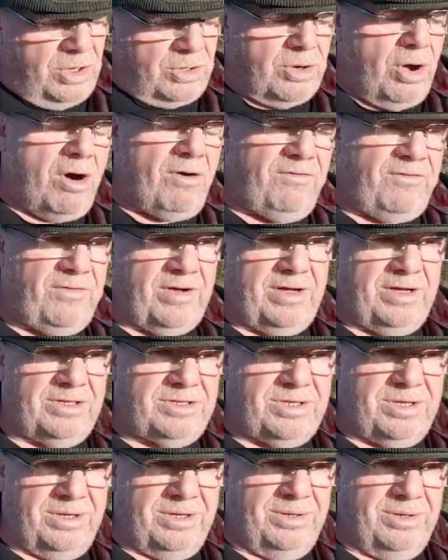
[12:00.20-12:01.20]
on offer
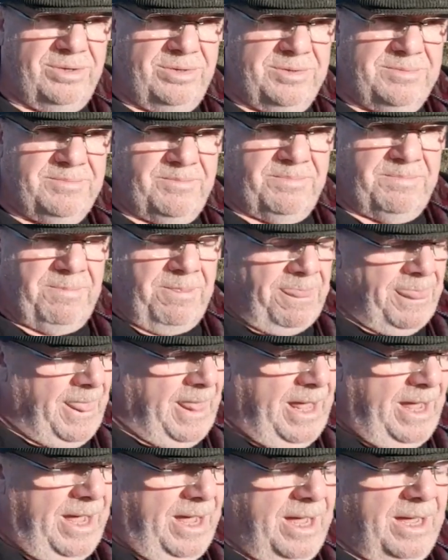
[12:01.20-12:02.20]
to
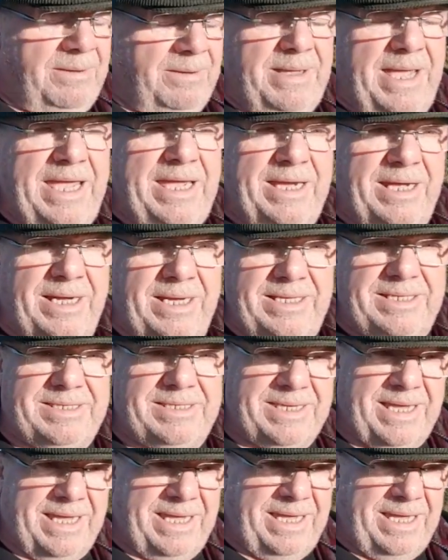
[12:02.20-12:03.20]
Hinkley
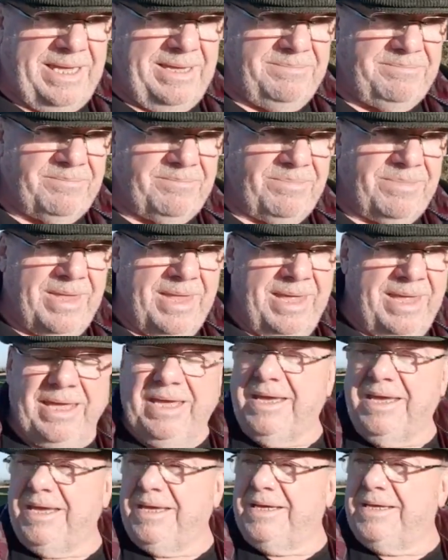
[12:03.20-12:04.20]
C
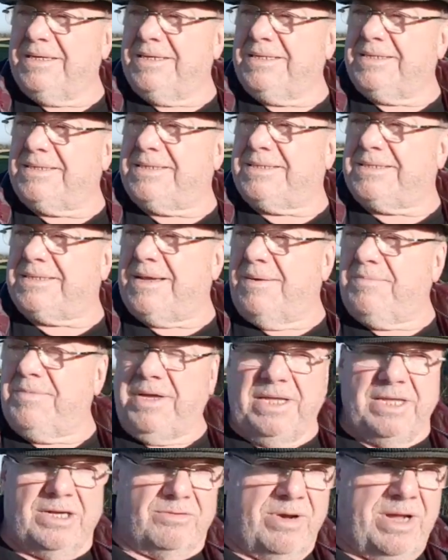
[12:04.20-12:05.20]
is
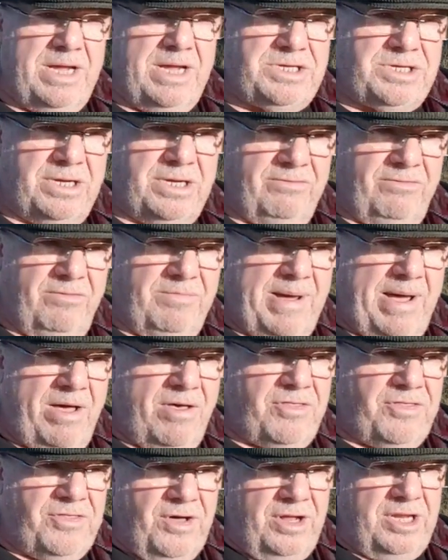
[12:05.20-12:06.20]
something in the region of
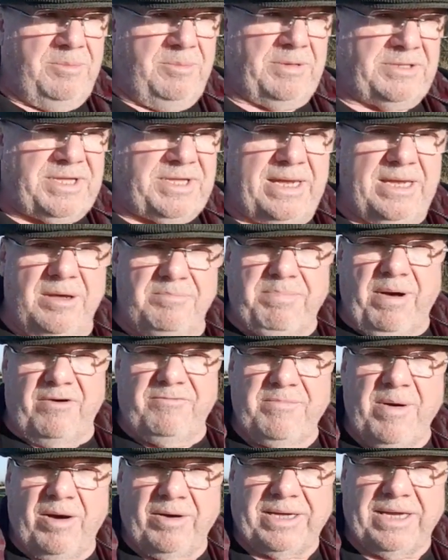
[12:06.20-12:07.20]
about 30%
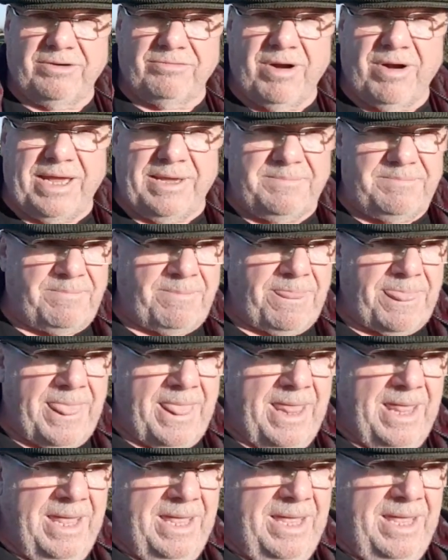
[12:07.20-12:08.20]
above market rate,
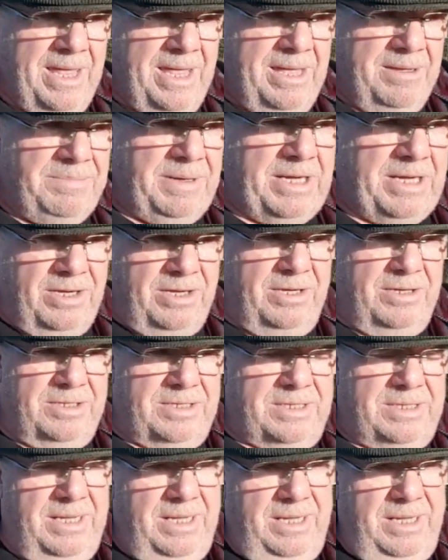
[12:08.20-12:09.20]

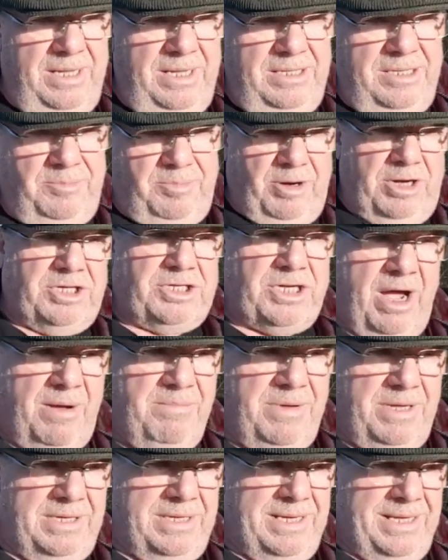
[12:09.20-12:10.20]
because the British
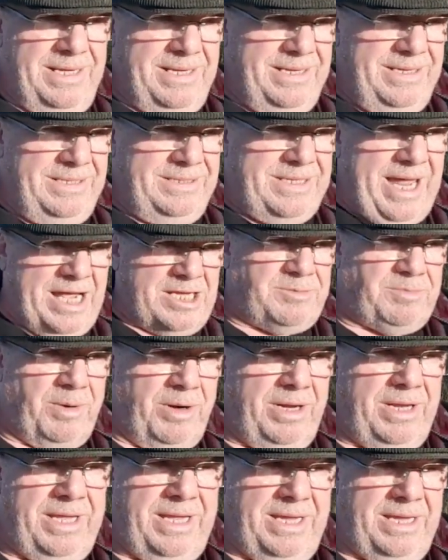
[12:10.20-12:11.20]
government
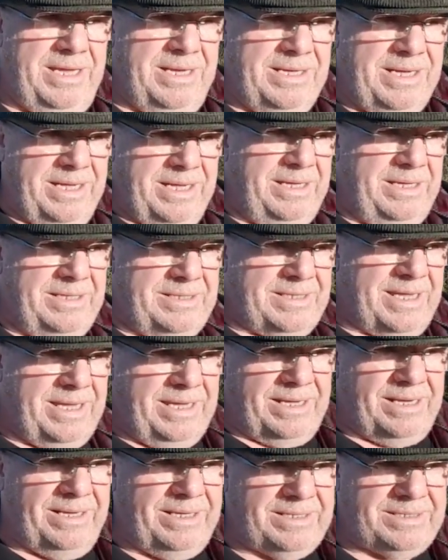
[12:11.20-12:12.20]
desperately needs
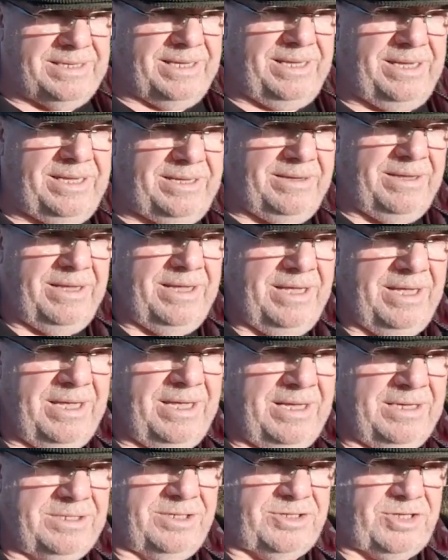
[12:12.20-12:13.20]
Hinkley C
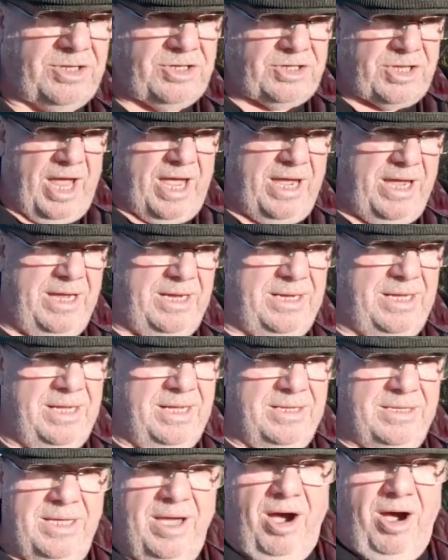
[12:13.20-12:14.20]
to sustain
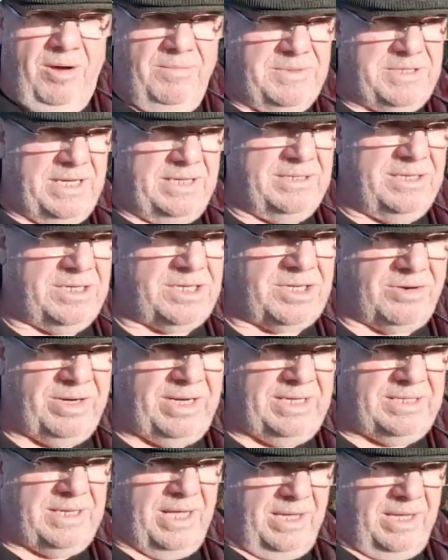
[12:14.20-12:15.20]
the arms
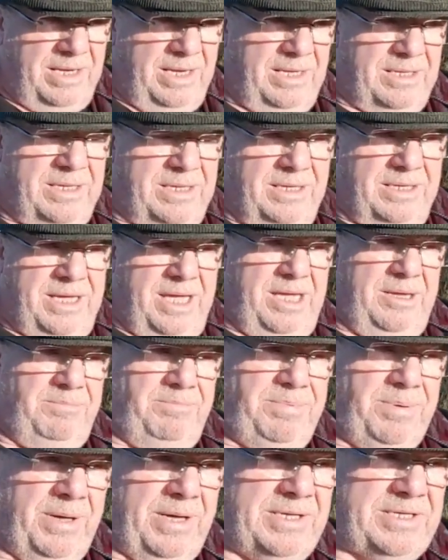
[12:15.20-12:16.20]
industry so that it can keep
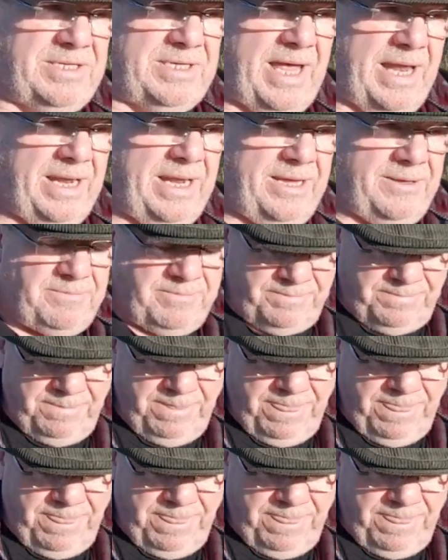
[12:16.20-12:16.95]
selling